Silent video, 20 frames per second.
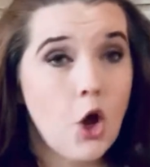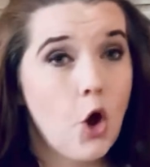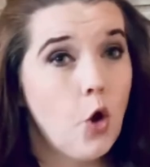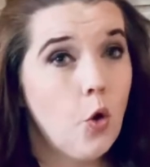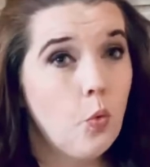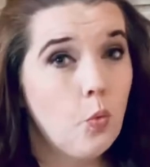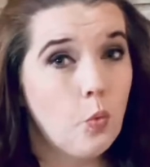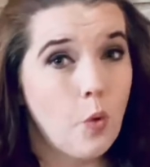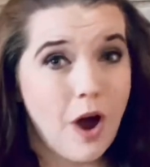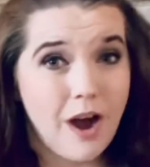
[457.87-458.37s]

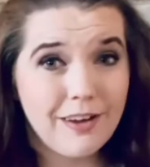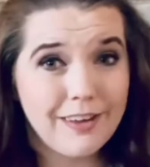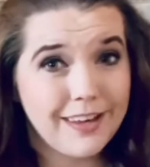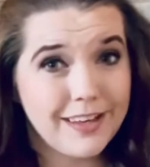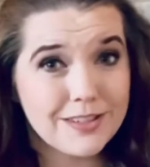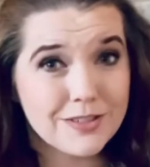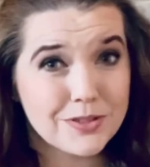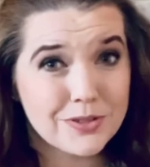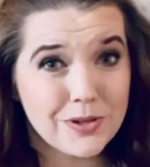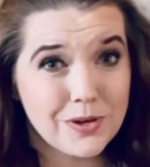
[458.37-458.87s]
walking
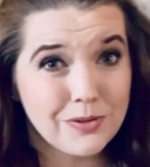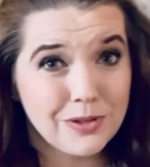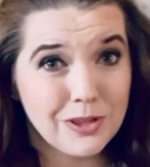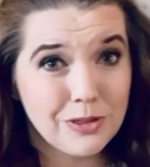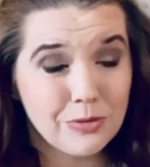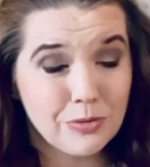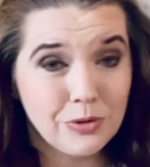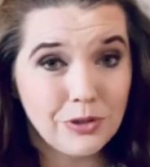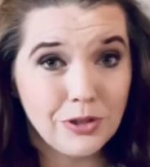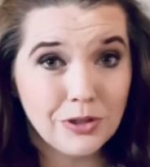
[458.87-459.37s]
slowly
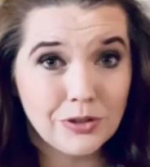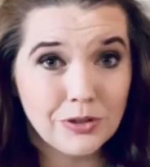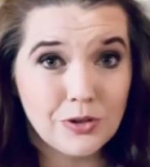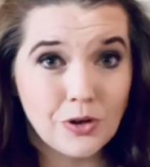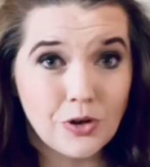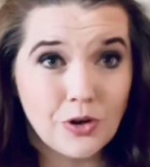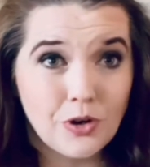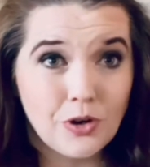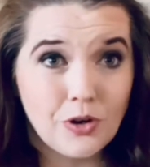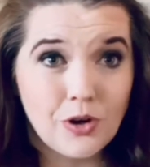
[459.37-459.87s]
through your
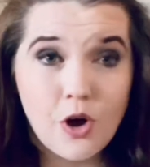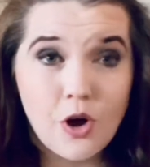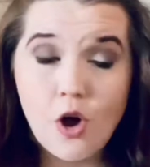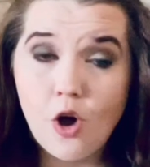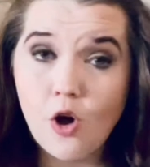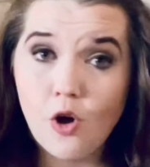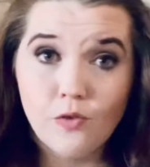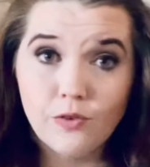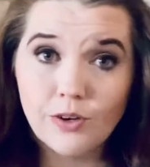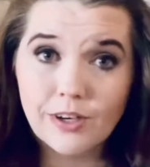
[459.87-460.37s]
goal,
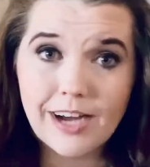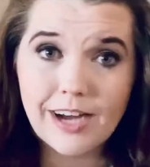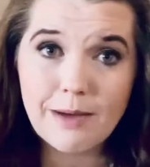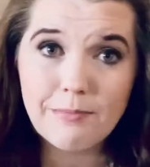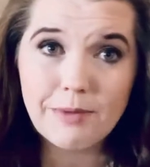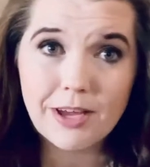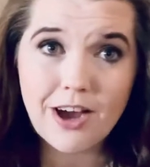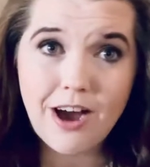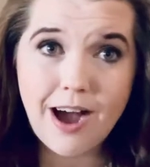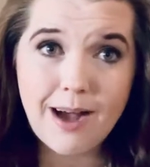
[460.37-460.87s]

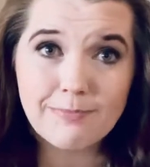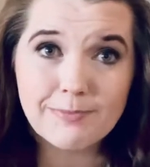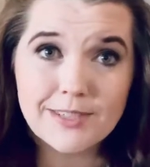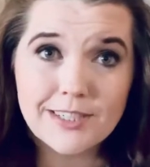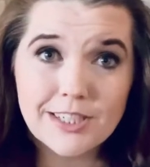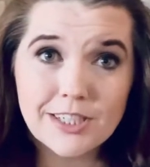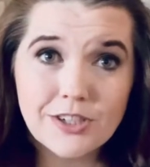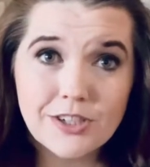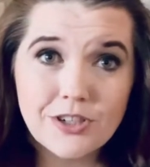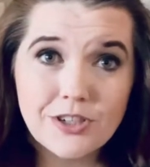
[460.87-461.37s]
overcoming
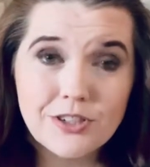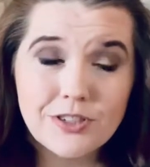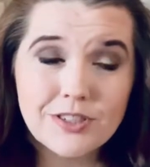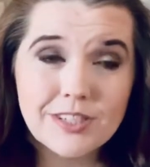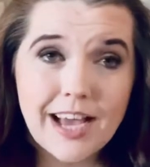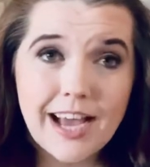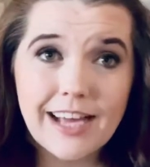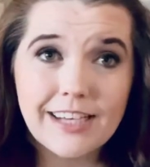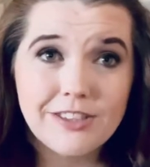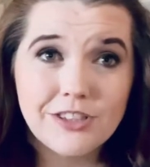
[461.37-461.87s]
obstacles,
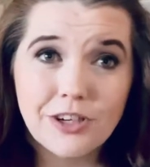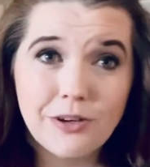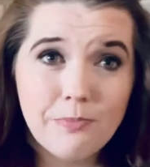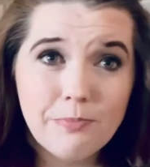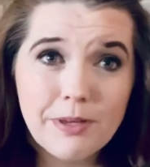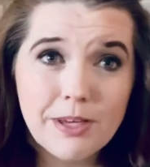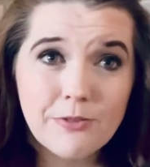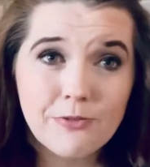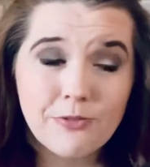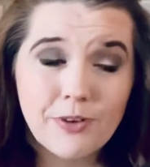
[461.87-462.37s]
and don't
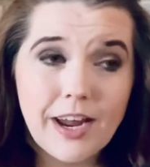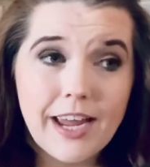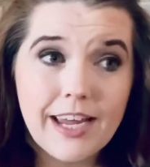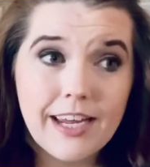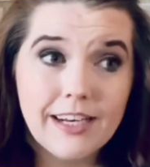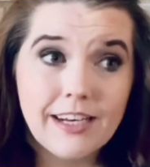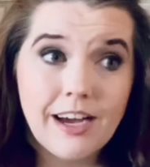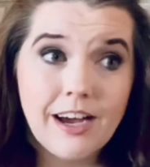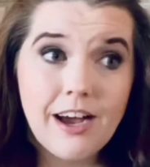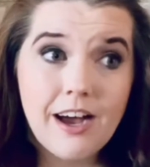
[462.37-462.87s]
be
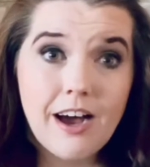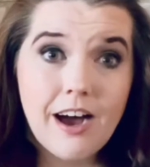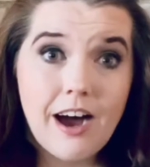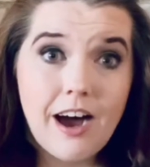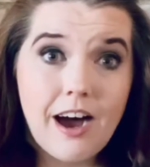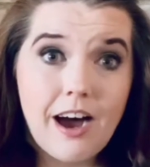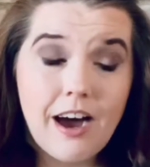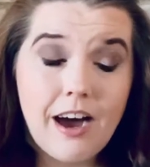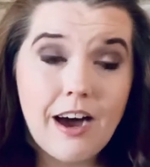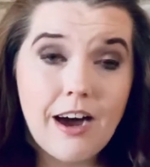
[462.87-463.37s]
afraid
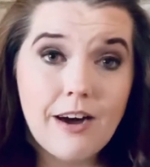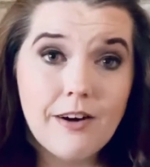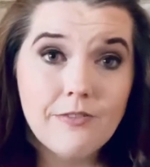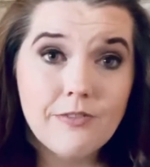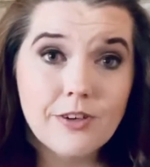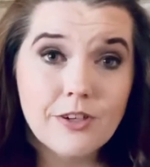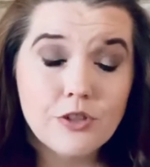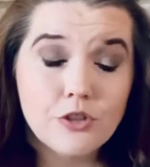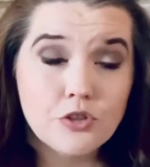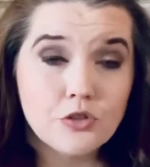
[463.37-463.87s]
of
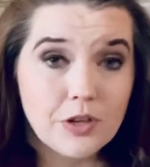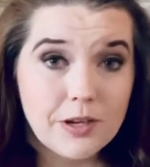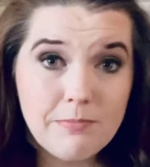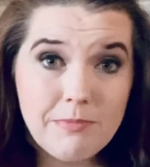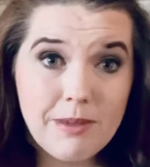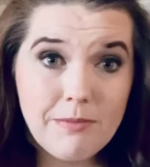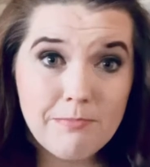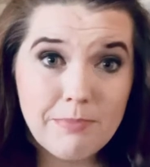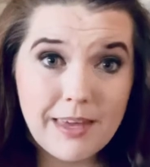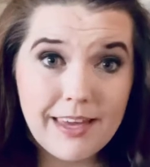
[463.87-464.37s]

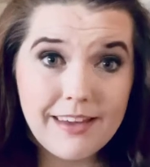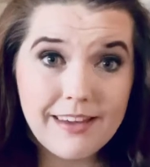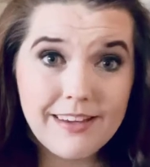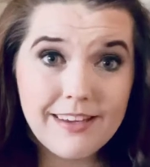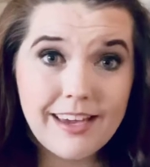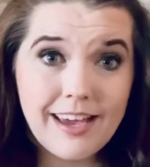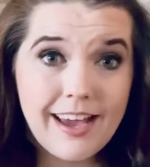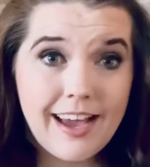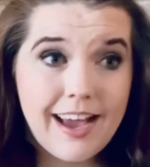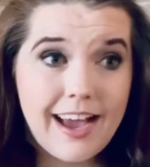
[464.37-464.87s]
dreaming
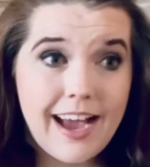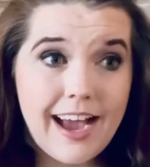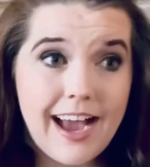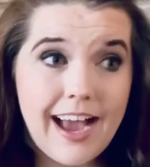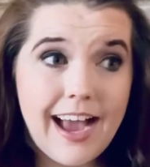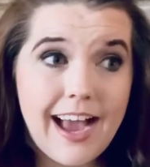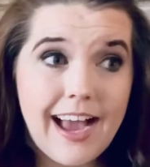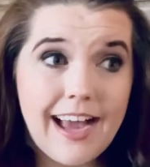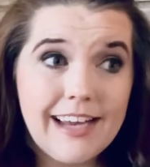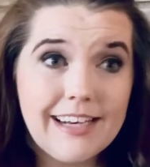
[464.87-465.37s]
big
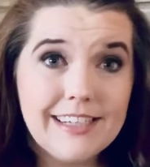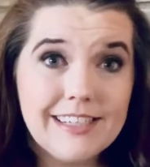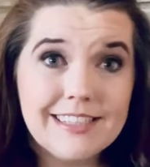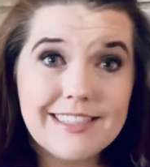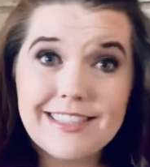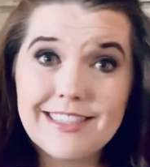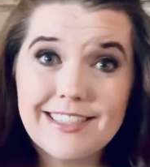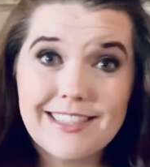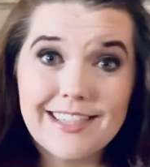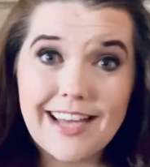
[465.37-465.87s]
and
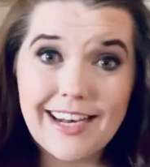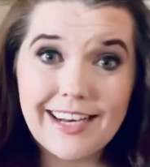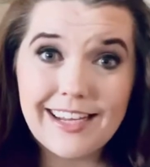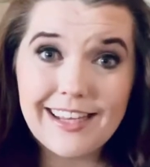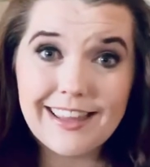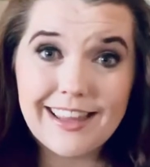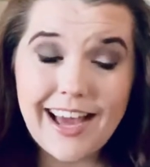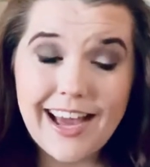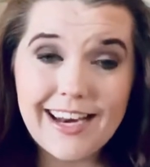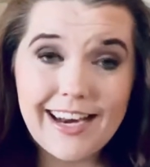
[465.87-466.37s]
setting
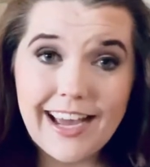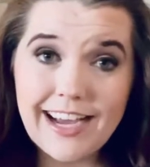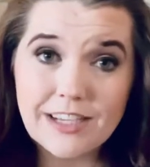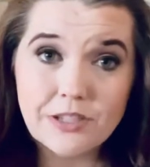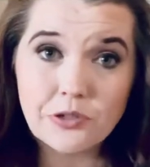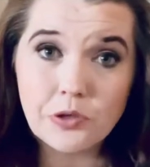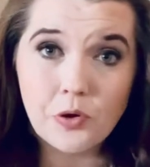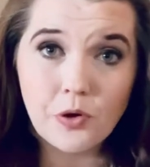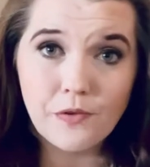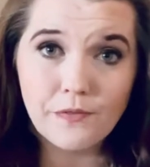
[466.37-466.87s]
that next
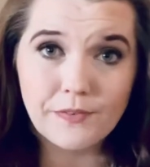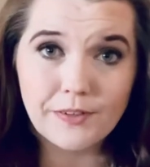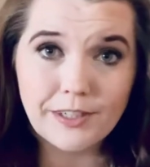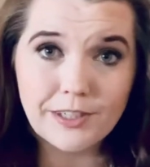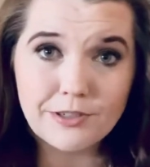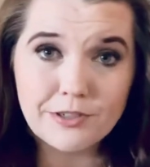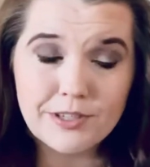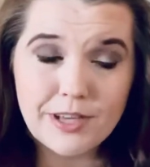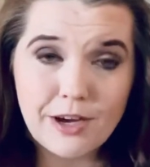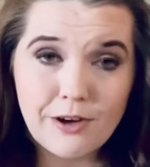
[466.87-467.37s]
goal for
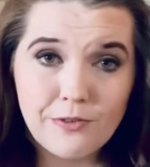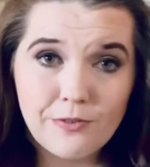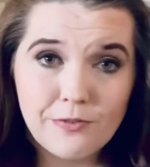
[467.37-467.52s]
yourself.